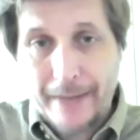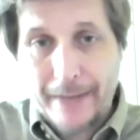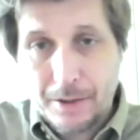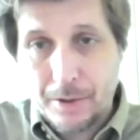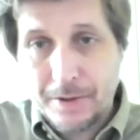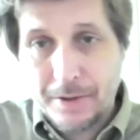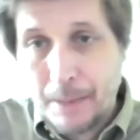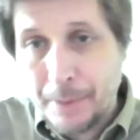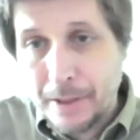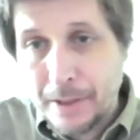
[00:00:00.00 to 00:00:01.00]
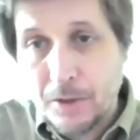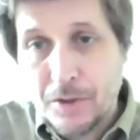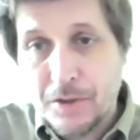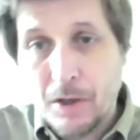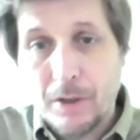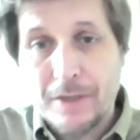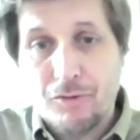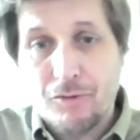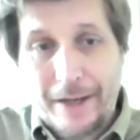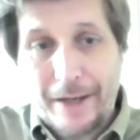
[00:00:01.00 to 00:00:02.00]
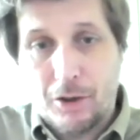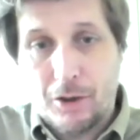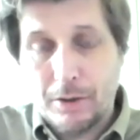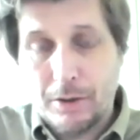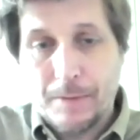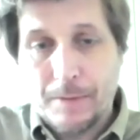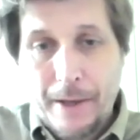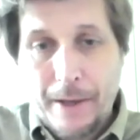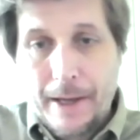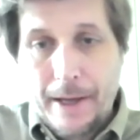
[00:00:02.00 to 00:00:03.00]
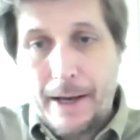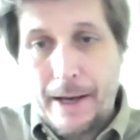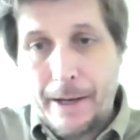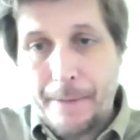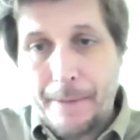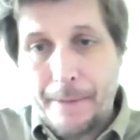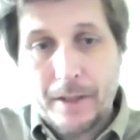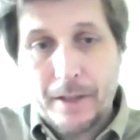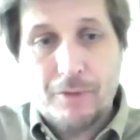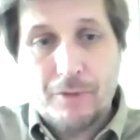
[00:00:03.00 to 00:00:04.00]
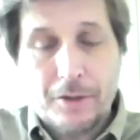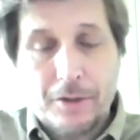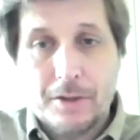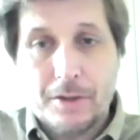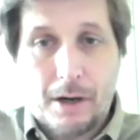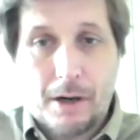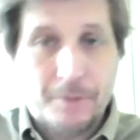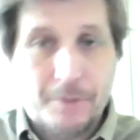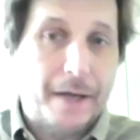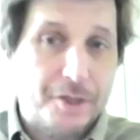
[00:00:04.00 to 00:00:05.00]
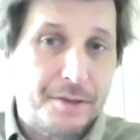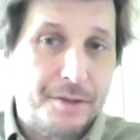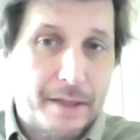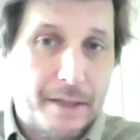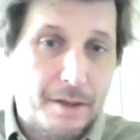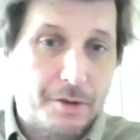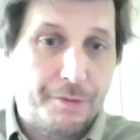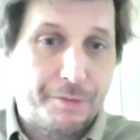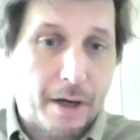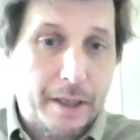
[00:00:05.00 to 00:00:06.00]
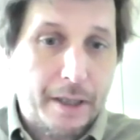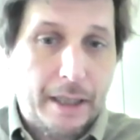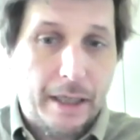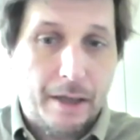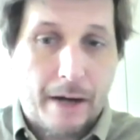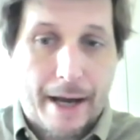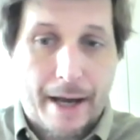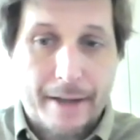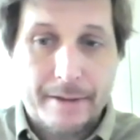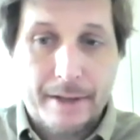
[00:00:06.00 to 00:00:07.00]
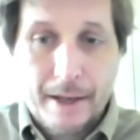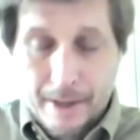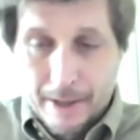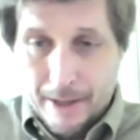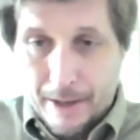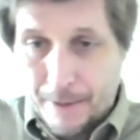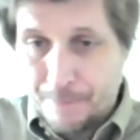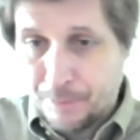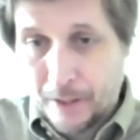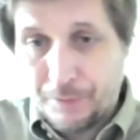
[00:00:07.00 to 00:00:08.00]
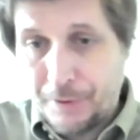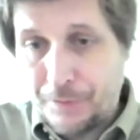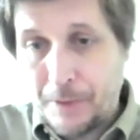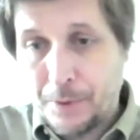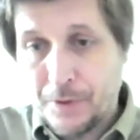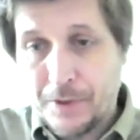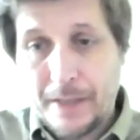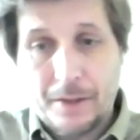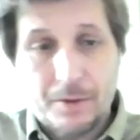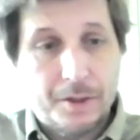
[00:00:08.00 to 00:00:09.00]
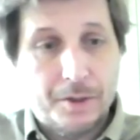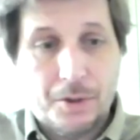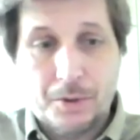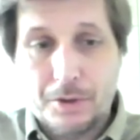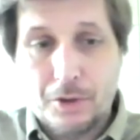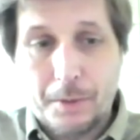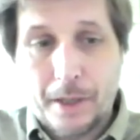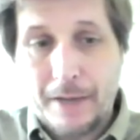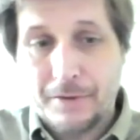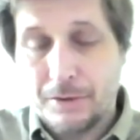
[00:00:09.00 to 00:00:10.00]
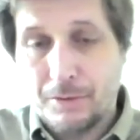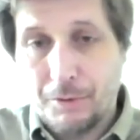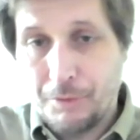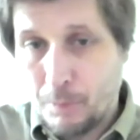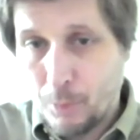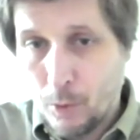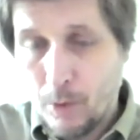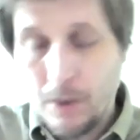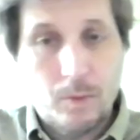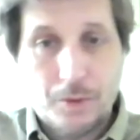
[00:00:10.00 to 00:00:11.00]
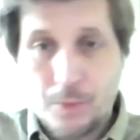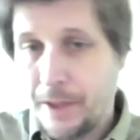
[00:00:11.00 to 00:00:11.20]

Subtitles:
enter our sample? And you also see all these red dots. These red dots are expansion events that are defined here as 15% year-on-year total nominal asset growth or more, which